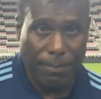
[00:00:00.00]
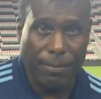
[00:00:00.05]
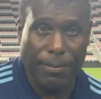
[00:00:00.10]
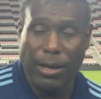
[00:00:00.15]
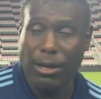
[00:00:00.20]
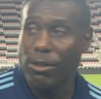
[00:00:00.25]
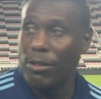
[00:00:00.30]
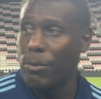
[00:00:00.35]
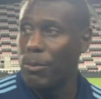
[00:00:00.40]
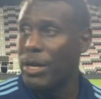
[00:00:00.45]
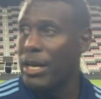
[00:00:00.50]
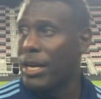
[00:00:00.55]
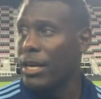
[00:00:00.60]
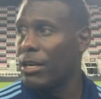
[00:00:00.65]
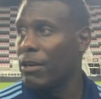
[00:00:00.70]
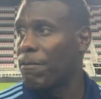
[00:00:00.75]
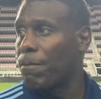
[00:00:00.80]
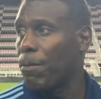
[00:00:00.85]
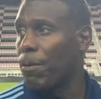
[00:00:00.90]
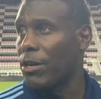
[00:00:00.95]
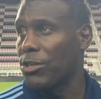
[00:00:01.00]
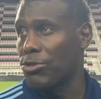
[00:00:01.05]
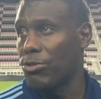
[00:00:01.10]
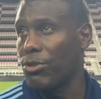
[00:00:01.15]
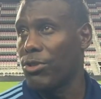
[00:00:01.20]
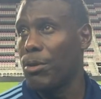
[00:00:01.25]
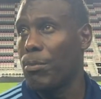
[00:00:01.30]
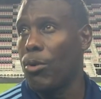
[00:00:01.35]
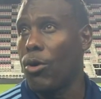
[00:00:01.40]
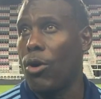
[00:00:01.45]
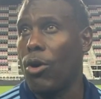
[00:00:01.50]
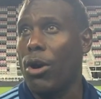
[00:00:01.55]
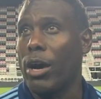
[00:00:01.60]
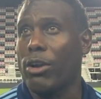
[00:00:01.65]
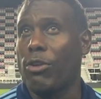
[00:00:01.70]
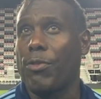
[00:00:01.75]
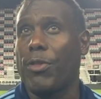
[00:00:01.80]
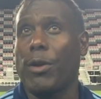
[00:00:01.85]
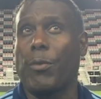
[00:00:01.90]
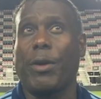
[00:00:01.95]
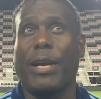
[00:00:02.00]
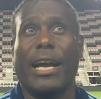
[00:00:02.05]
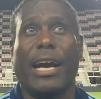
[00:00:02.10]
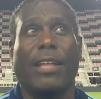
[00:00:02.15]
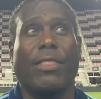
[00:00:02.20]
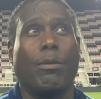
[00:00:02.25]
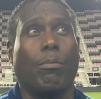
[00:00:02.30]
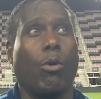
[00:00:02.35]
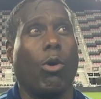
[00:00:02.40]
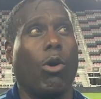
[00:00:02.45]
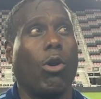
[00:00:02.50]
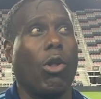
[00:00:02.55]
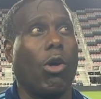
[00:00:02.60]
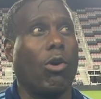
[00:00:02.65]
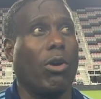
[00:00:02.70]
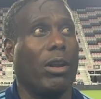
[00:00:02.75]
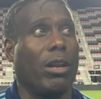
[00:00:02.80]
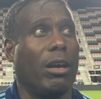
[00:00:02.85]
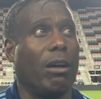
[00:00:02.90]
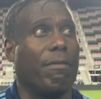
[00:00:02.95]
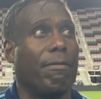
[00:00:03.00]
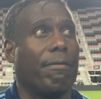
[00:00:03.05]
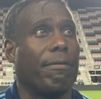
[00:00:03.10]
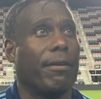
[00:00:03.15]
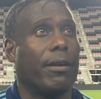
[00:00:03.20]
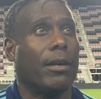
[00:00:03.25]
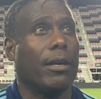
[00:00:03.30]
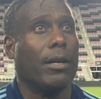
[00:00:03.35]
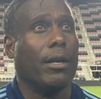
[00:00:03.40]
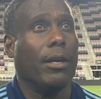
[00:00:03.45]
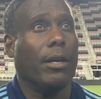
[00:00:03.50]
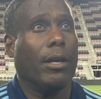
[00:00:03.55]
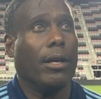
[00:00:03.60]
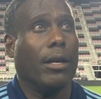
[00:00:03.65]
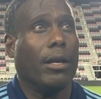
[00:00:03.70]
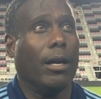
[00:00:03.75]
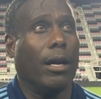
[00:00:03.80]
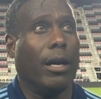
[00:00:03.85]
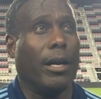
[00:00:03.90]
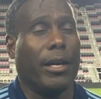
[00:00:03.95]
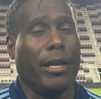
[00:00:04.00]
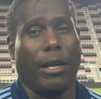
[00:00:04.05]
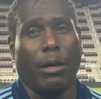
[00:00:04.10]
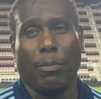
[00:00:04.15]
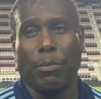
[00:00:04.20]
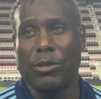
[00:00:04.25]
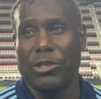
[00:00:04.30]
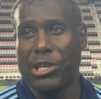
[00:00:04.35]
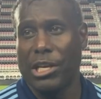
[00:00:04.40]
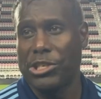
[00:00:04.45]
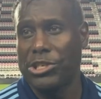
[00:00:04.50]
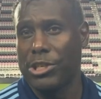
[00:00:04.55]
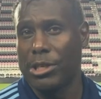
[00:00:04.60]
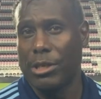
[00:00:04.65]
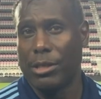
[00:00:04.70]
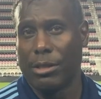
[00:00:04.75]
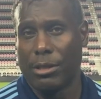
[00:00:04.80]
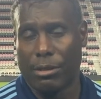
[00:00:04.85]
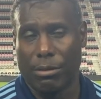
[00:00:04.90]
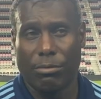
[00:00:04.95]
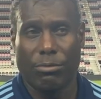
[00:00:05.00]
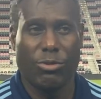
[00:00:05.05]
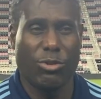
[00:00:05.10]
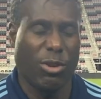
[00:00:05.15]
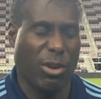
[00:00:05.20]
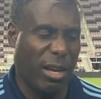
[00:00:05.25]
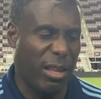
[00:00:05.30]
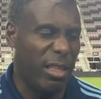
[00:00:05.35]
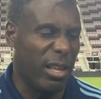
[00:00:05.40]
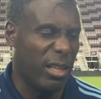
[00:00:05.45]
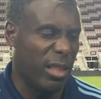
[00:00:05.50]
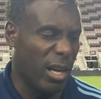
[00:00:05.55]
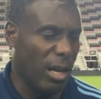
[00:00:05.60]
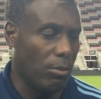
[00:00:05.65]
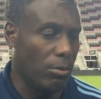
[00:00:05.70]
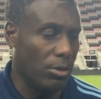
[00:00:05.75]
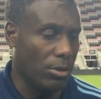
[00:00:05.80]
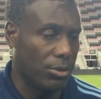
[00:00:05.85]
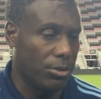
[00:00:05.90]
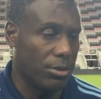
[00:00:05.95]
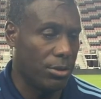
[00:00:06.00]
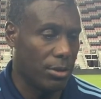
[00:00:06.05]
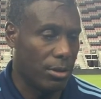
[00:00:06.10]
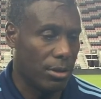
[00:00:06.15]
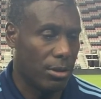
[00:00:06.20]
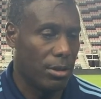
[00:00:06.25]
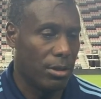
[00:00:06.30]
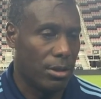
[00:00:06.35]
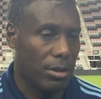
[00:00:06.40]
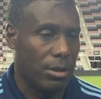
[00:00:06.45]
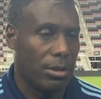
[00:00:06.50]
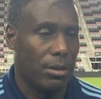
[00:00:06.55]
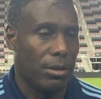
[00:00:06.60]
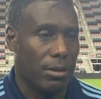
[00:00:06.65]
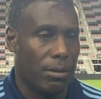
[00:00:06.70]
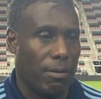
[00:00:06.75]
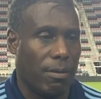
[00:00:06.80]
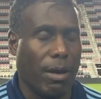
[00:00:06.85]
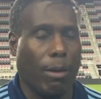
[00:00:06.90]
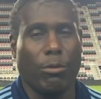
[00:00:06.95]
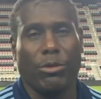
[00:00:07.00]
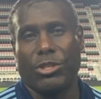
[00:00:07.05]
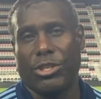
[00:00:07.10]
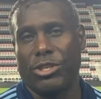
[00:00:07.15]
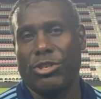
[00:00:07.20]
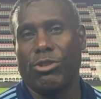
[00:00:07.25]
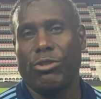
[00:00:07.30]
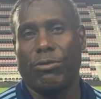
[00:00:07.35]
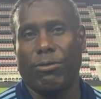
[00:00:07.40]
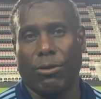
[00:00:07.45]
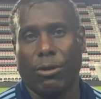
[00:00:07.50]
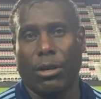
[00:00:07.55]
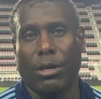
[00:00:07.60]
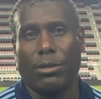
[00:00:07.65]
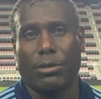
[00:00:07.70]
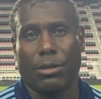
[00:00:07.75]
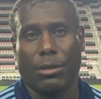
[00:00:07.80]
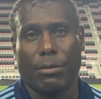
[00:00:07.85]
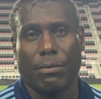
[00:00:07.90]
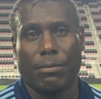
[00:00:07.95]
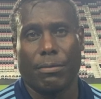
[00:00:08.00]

I don't think we got enough pressure on the ball. I don't think we had the ball long enough uh, in our possession. So I think that was that was issues for us.